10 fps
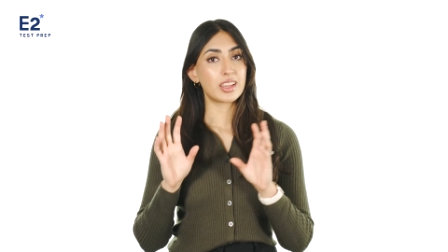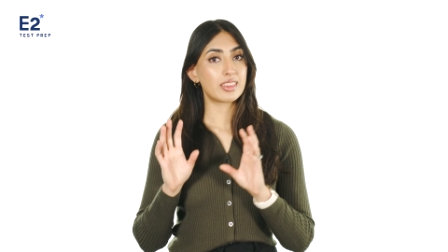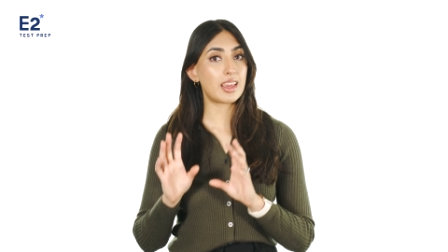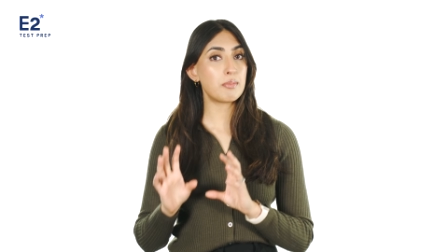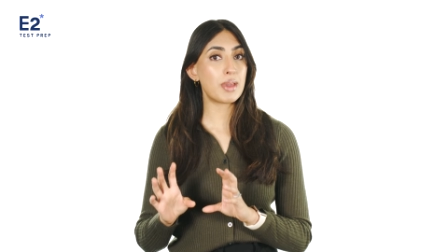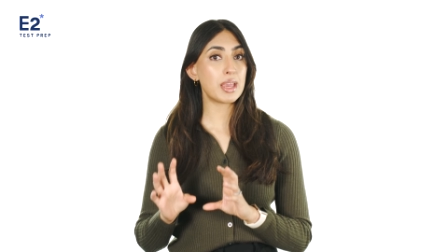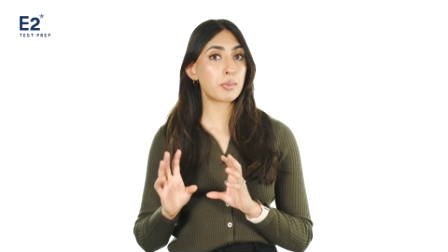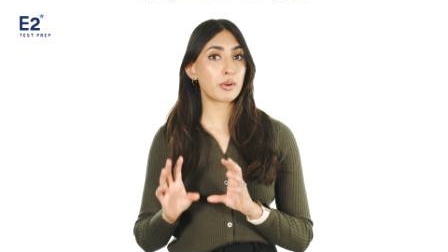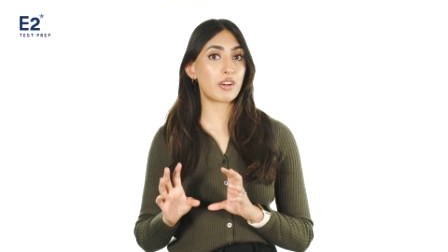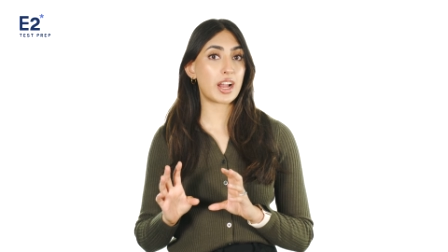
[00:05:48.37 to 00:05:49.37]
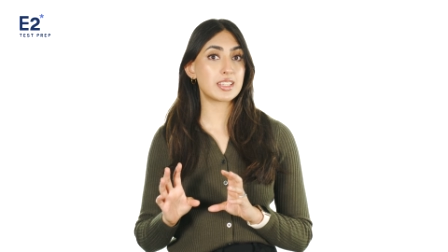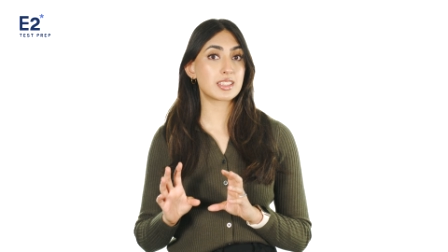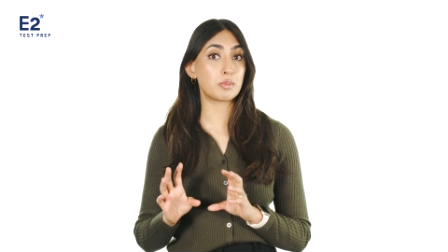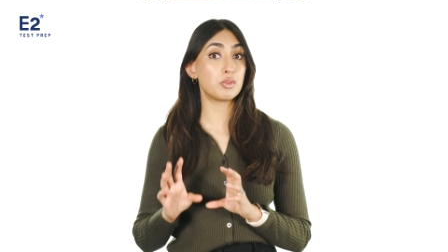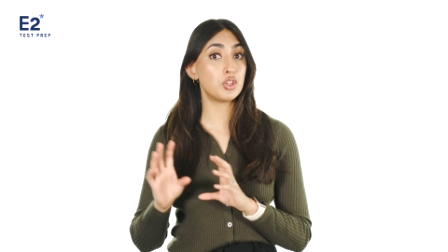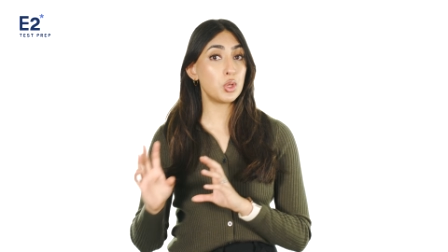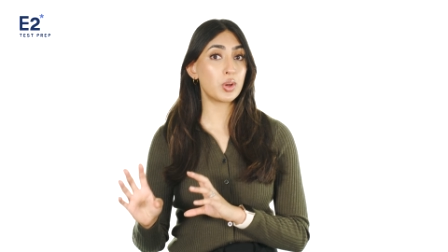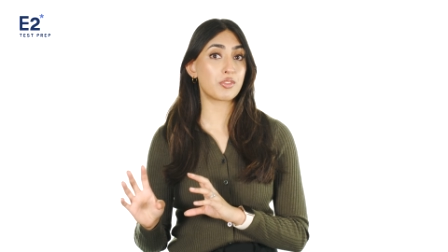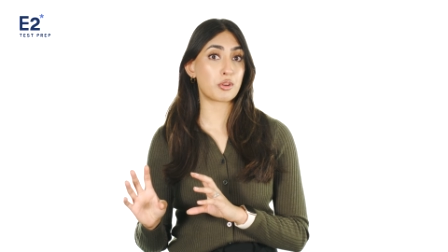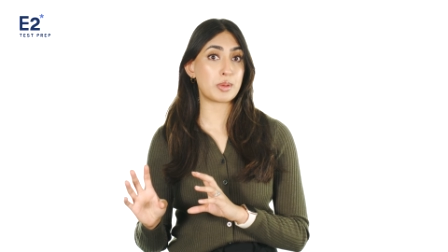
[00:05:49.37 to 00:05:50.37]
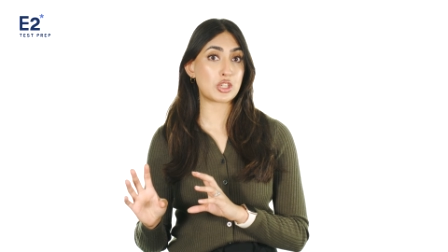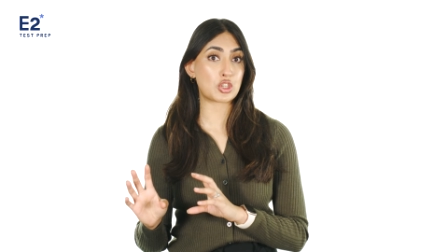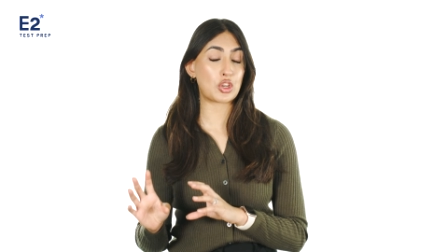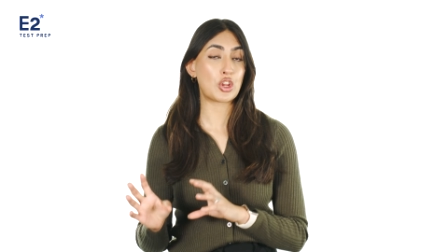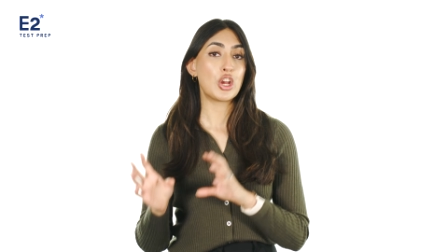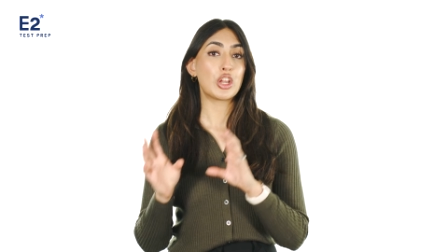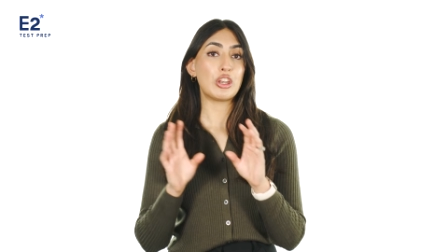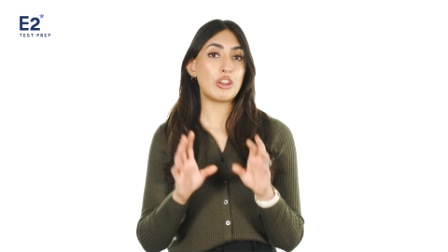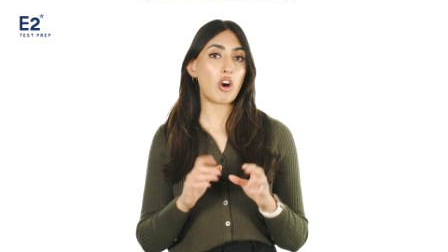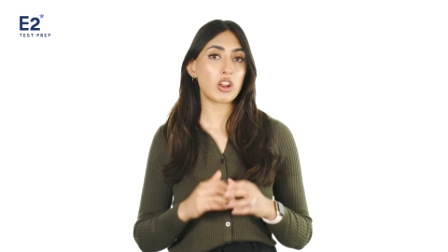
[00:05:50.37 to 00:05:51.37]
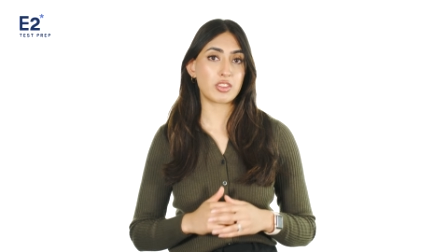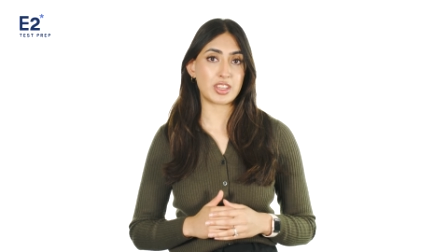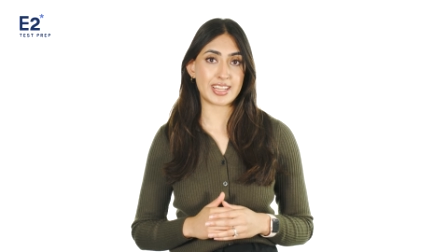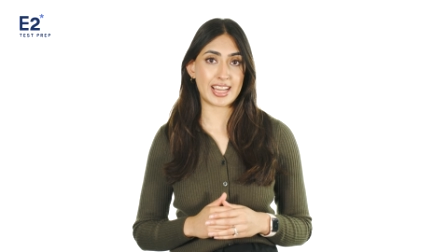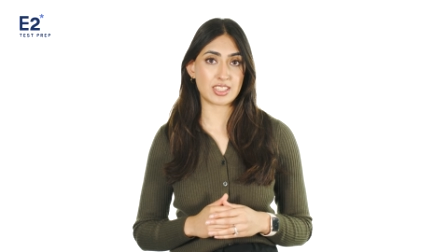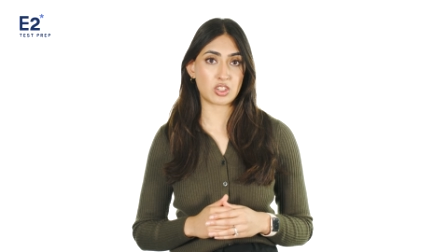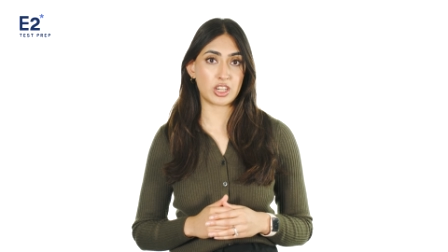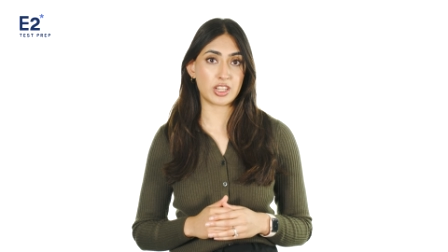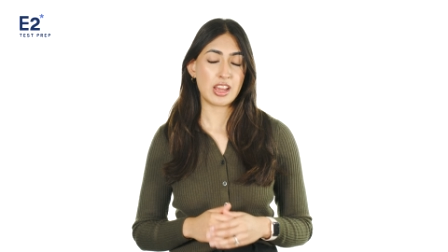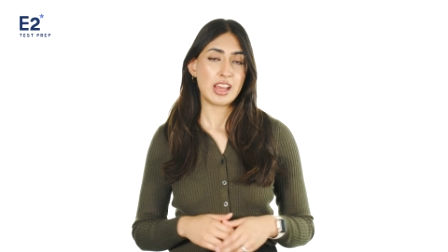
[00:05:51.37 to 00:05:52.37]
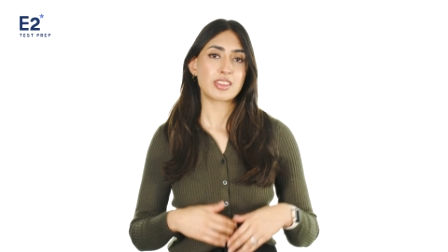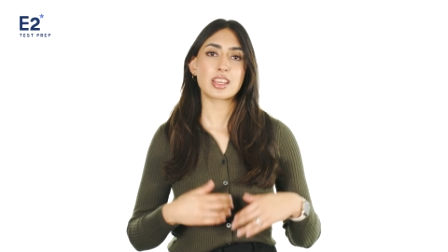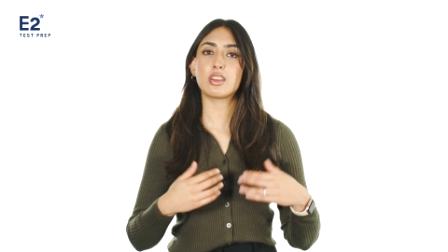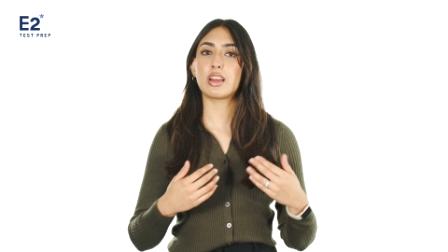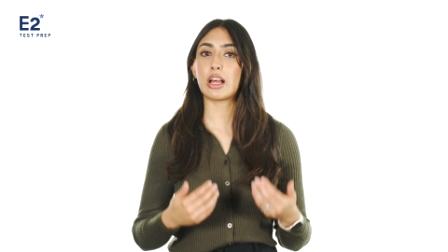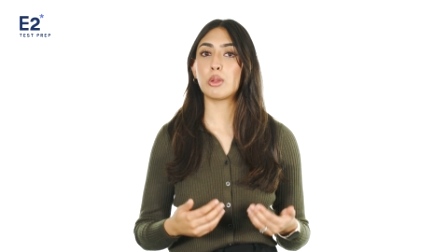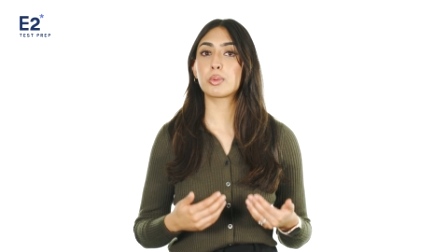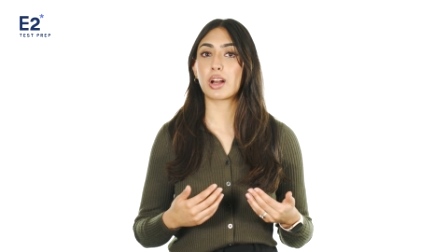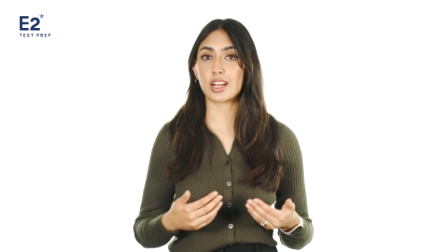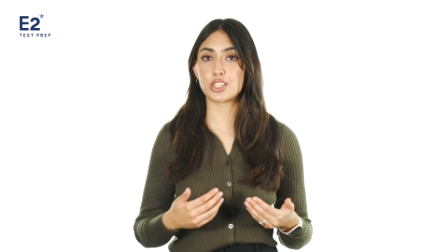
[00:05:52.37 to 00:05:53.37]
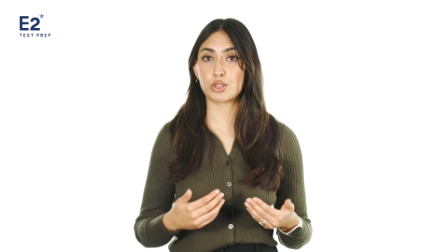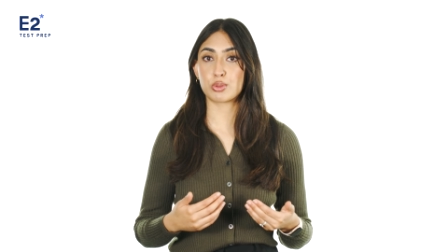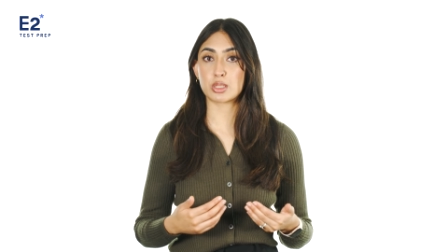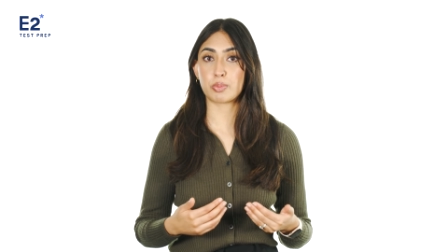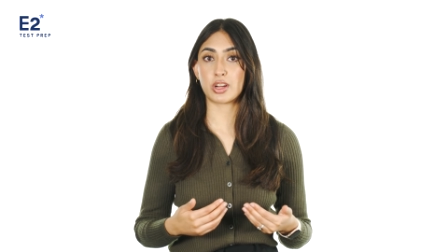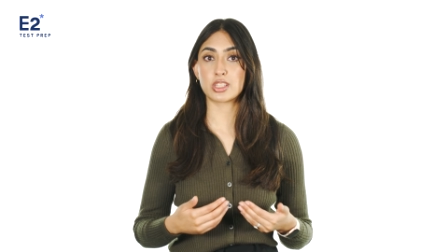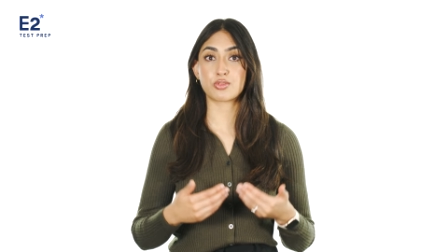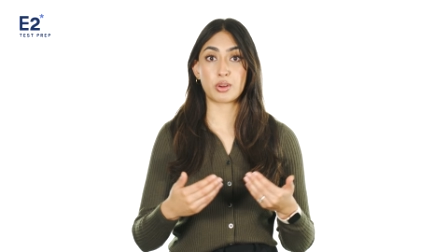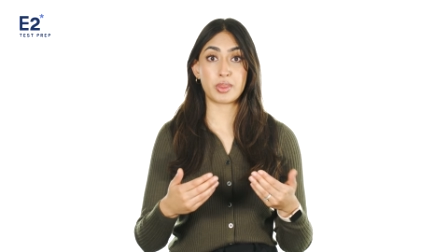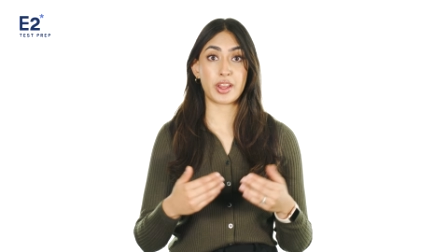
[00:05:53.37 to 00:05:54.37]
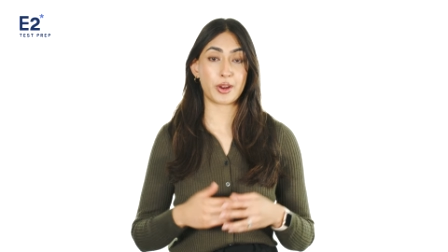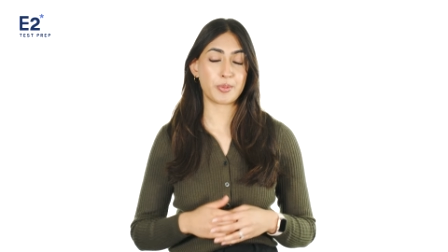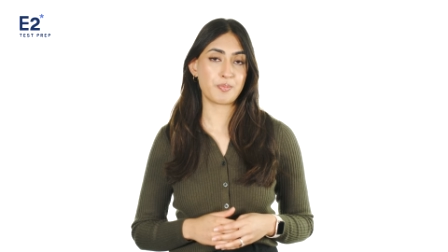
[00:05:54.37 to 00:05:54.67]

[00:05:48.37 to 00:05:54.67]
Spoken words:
They may provide some new information not on the task card that'll help guide your response from there.